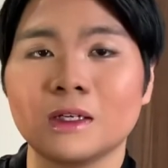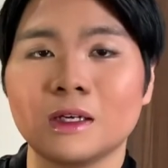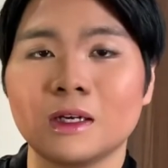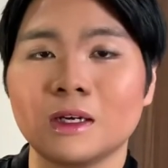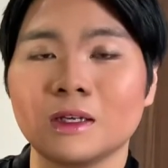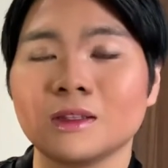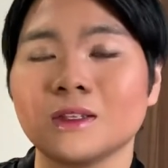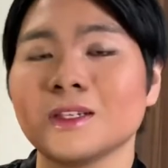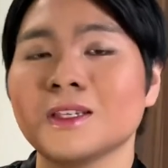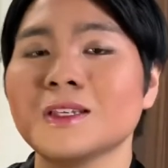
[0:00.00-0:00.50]

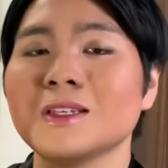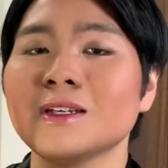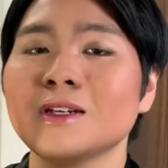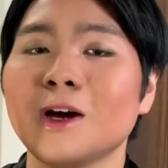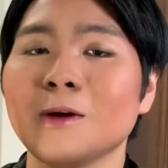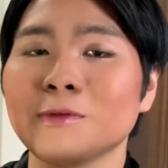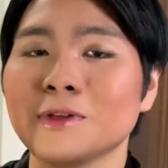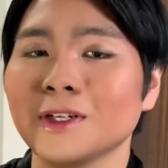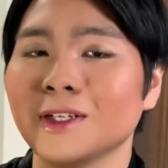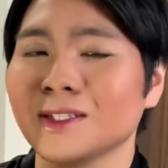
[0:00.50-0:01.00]
This is an
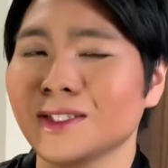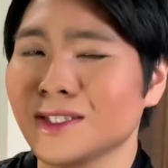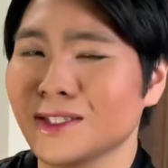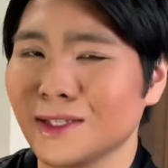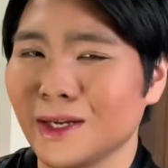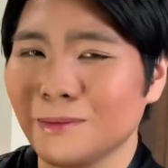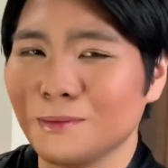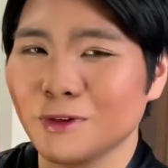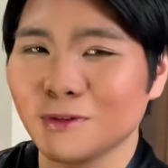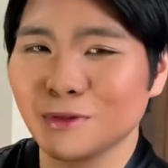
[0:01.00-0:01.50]
optional
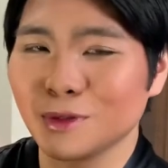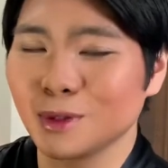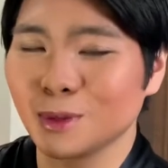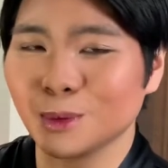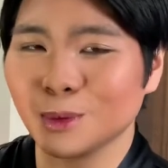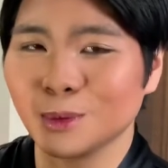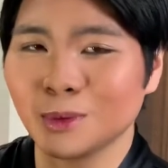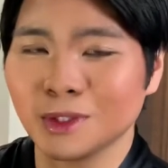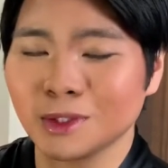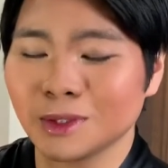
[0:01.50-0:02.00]
step if
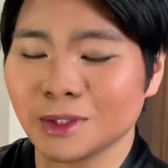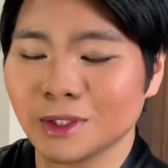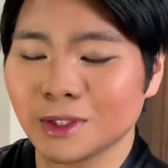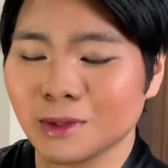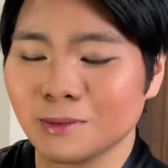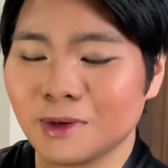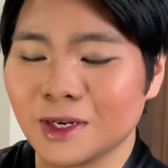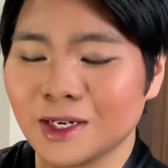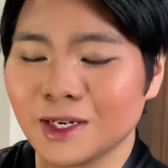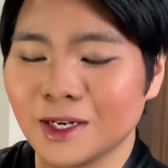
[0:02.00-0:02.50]
you want to
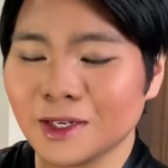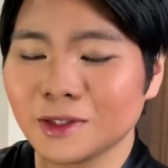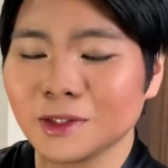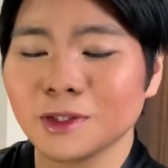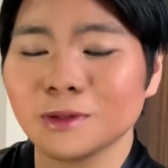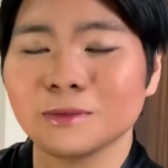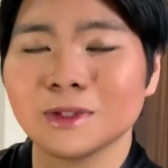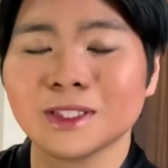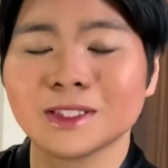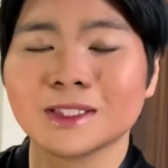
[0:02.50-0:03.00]
skip
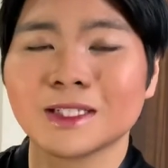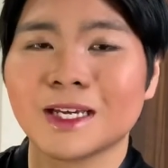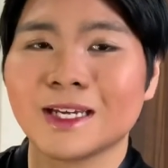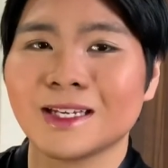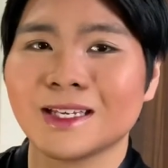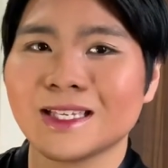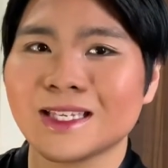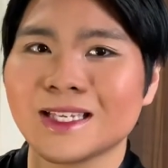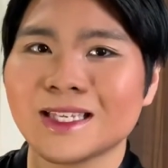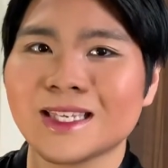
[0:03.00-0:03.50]
highlighter, but
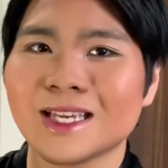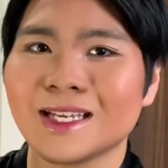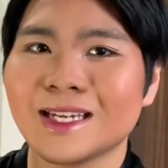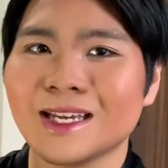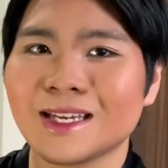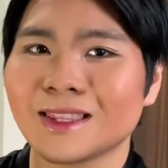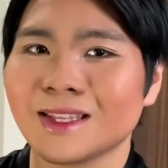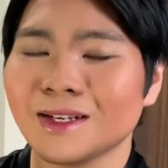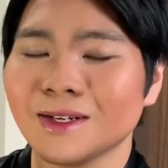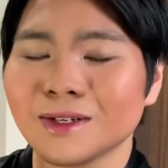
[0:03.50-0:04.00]
since I
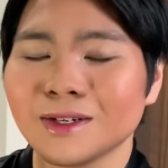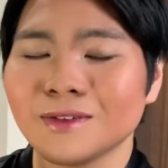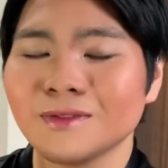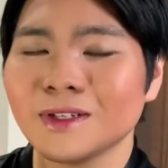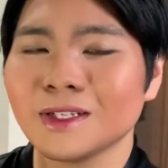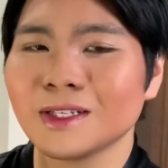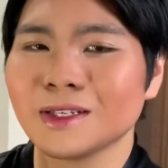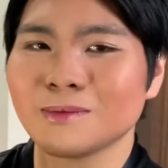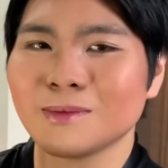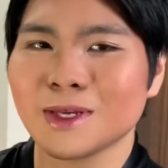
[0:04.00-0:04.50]
like the look of
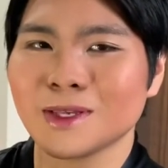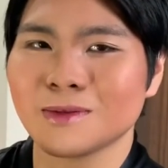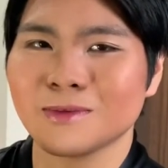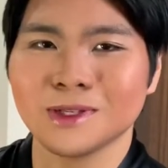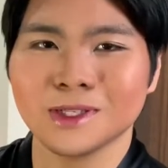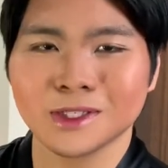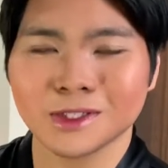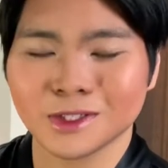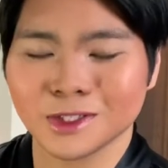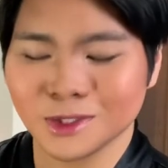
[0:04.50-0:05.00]
it, it makes me
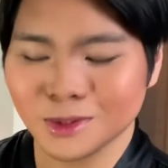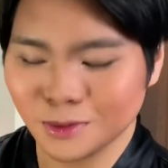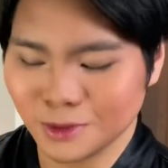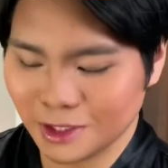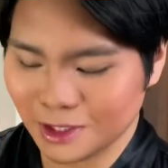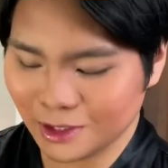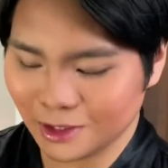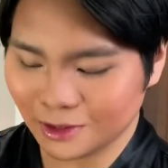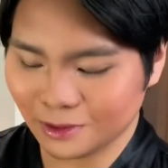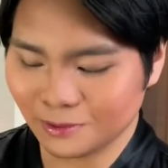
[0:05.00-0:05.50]
look
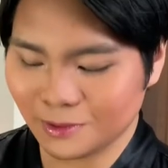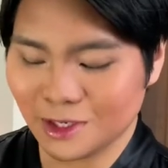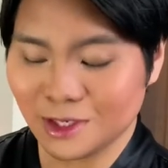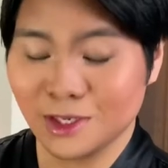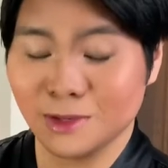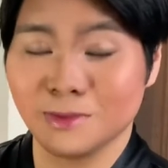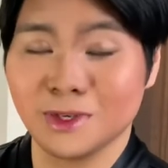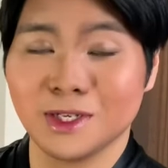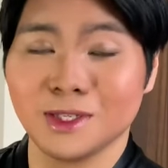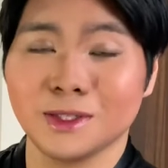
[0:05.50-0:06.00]
dewy, it
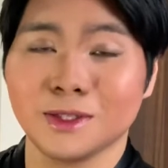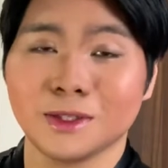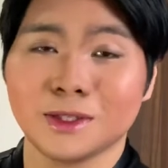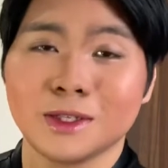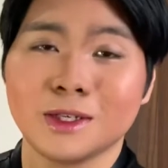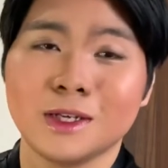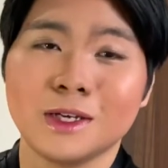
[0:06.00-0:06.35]
makes me look